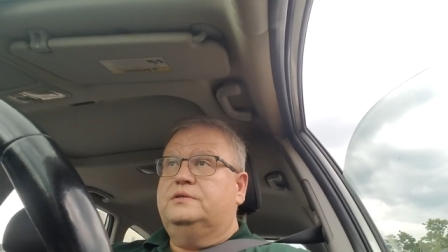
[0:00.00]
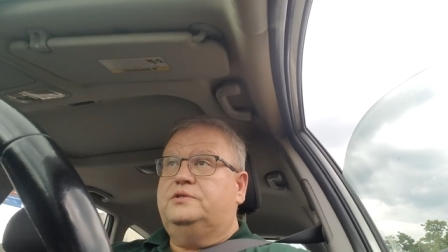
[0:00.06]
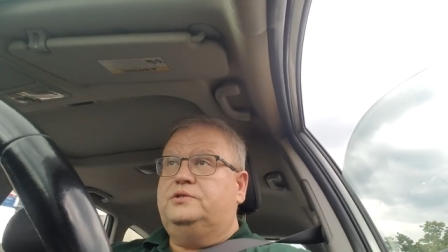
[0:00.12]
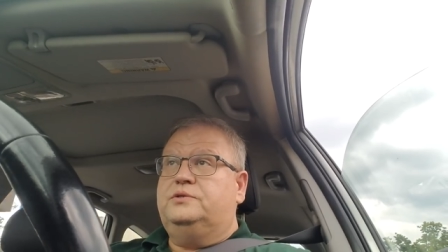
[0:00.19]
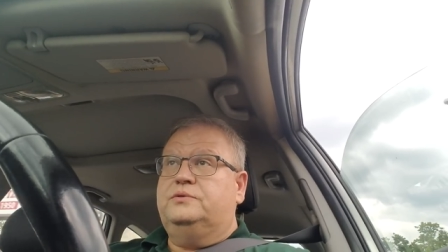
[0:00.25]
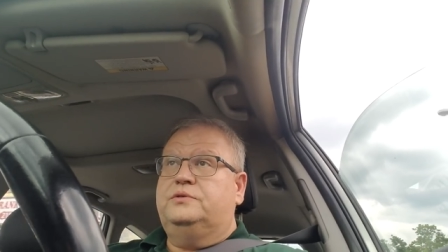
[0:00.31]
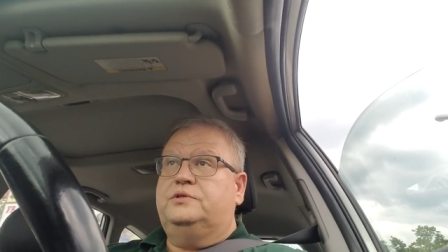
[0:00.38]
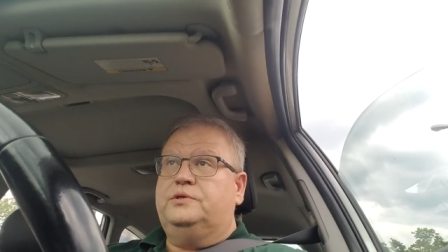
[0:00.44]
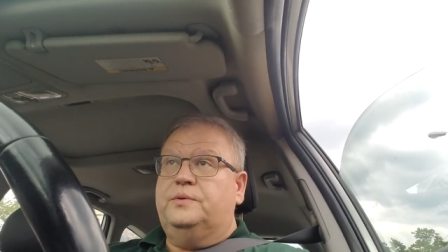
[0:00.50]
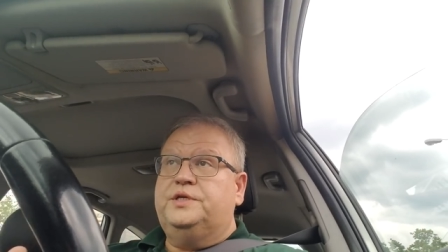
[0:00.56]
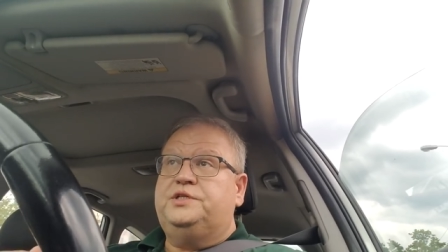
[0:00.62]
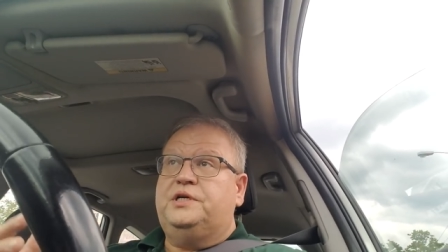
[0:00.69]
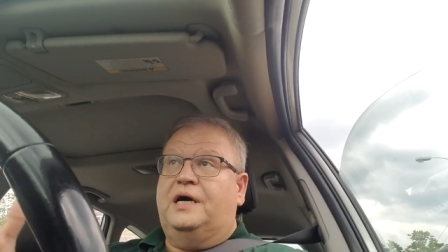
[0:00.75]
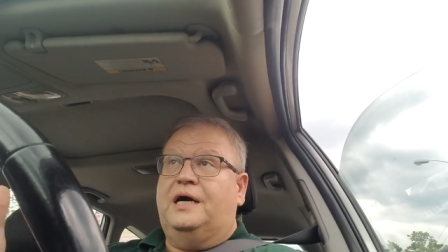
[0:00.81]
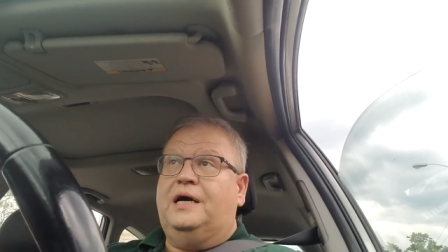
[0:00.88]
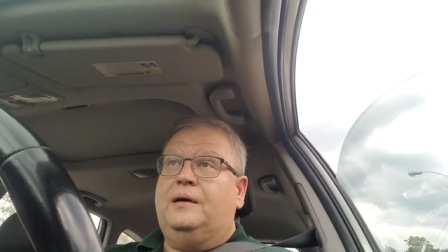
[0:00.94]
to do a
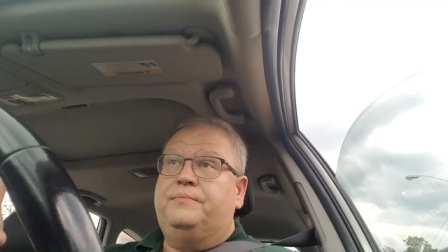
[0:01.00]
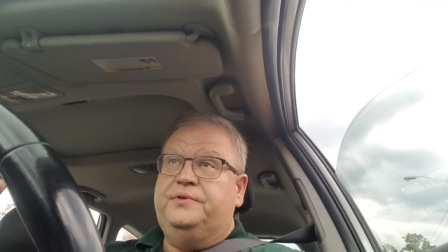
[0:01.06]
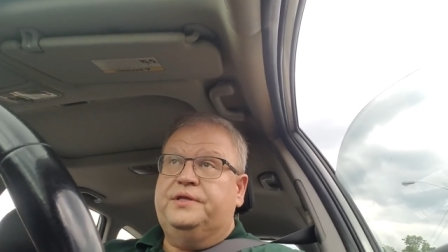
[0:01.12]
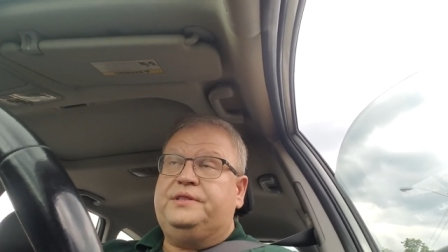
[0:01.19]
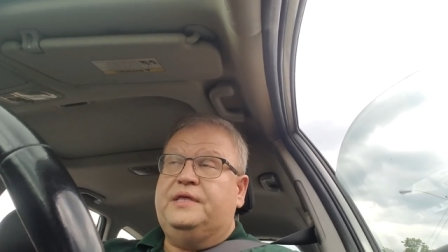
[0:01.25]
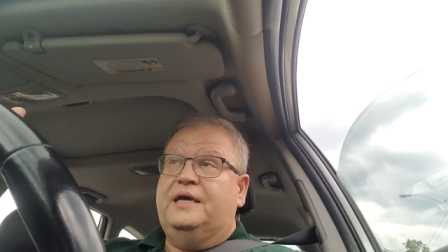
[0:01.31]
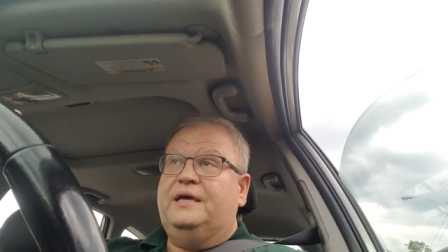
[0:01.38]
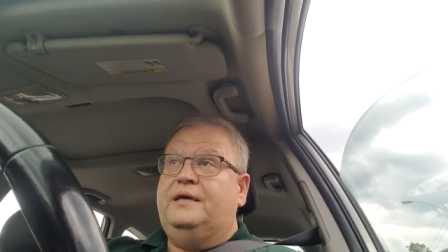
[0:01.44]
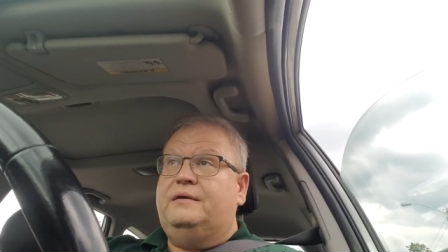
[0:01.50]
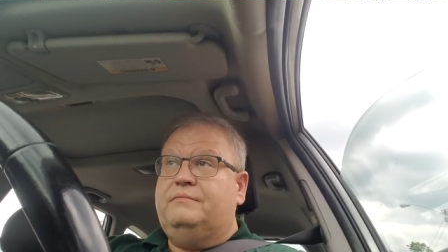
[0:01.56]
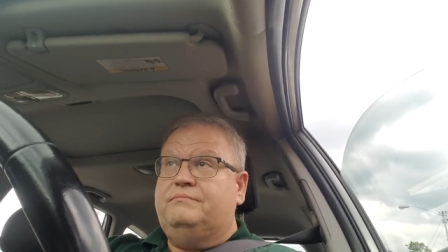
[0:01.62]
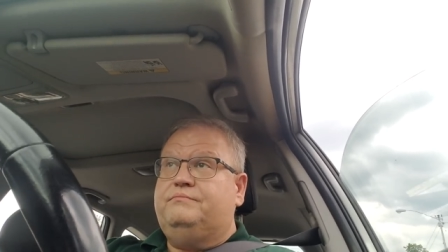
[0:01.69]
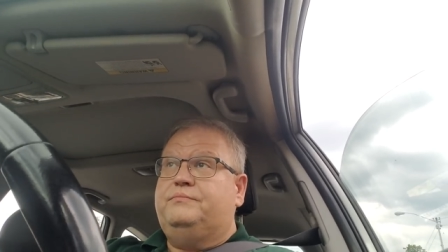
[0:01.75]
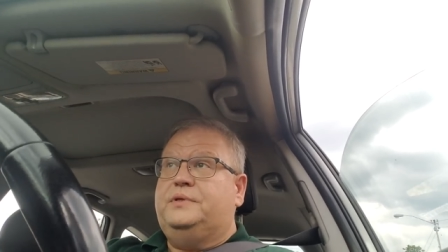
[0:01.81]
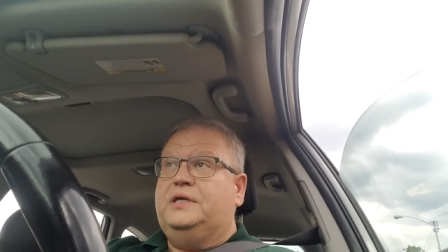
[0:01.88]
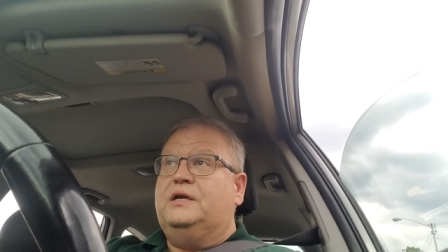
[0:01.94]
job that they
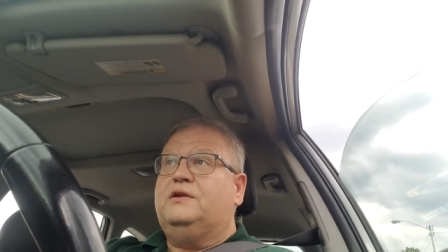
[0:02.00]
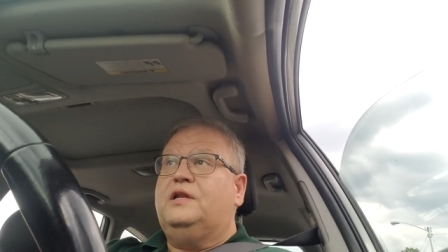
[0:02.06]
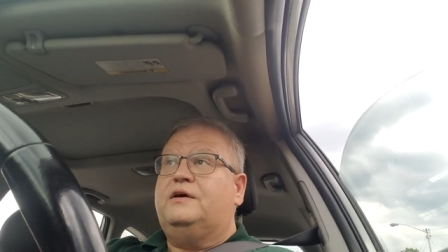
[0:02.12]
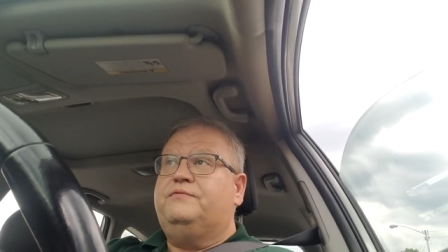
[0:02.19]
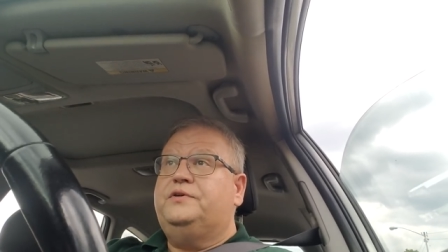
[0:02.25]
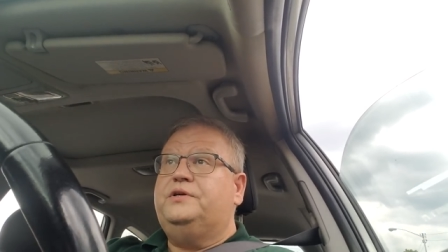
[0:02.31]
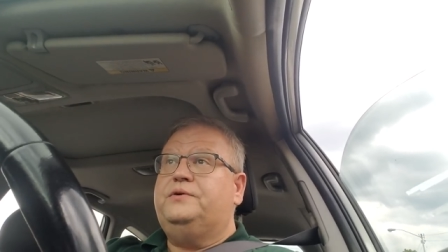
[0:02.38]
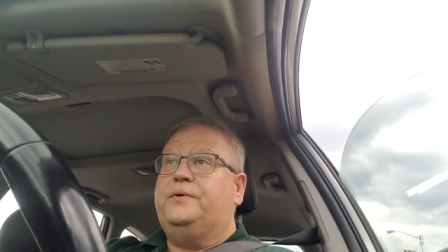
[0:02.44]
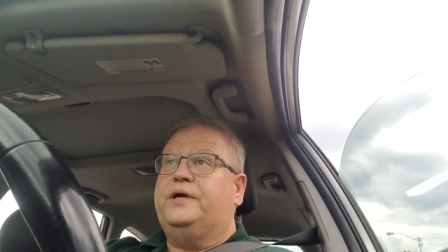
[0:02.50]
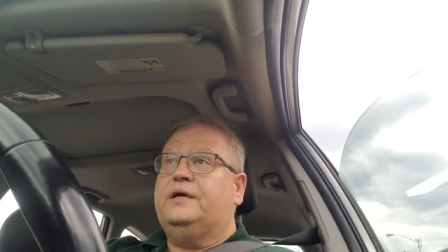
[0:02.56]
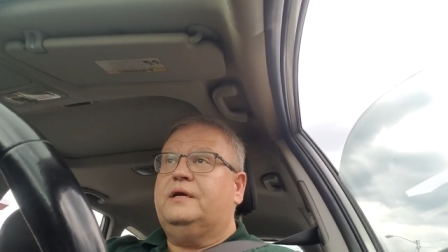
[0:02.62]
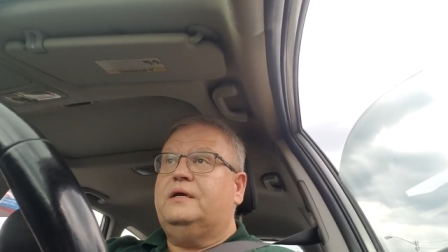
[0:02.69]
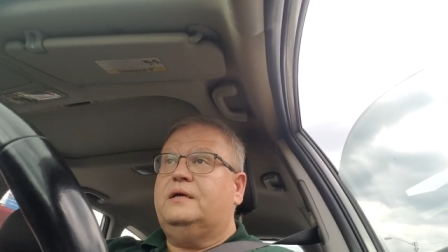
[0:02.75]
you know love doing.